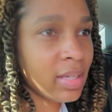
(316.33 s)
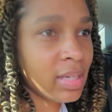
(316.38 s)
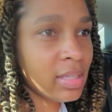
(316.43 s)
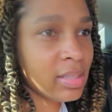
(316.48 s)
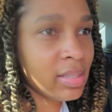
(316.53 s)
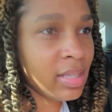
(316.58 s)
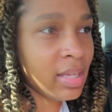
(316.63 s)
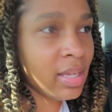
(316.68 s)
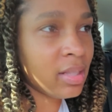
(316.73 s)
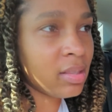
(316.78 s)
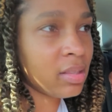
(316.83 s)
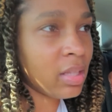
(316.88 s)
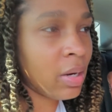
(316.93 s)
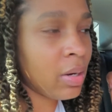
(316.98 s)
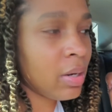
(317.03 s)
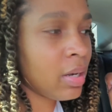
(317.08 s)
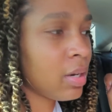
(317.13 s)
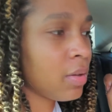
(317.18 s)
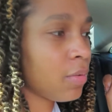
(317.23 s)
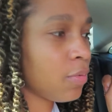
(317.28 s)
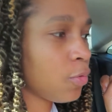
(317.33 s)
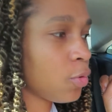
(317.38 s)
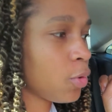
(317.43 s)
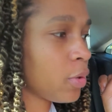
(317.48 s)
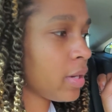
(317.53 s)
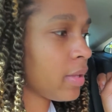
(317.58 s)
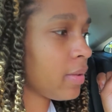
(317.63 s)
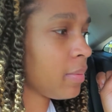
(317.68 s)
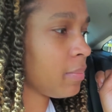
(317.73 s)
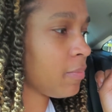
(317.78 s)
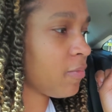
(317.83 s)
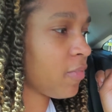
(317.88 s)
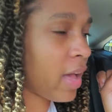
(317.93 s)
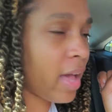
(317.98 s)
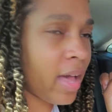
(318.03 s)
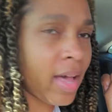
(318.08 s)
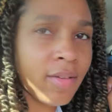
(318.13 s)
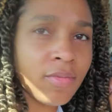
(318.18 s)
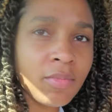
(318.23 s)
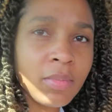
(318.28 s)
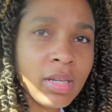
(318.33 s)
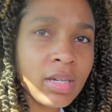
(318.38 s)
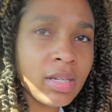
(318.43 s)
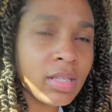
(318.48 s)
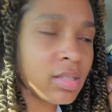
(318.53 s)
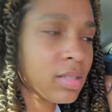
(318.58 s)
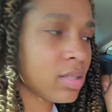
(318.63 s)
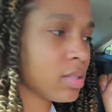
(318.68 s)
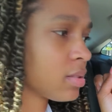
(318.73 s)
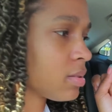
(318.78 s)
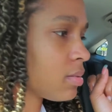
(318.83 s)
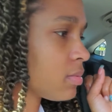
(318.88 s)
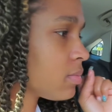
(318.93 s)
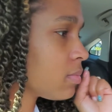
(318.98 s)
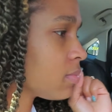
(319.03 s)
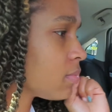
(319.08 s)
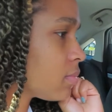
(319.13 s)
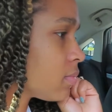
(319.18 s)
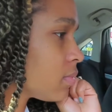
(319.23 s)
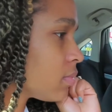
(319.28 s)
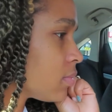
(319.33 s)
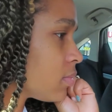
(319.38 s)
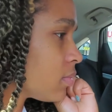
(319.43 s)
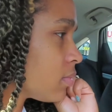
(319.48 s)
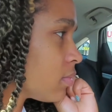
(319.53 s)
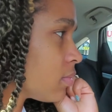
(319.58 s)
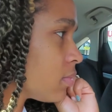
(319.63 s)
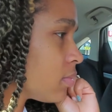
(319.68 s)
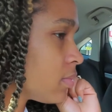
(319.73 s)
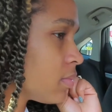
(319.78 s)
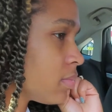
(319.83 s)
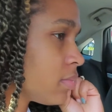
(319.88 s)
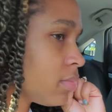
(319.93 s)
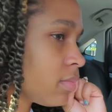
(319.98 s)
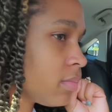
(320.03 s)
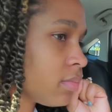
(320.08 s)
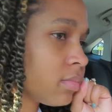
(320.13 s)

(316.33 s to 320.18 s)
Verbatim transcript: They said thirty to forty-five minutes. I don't even think we waited thirty.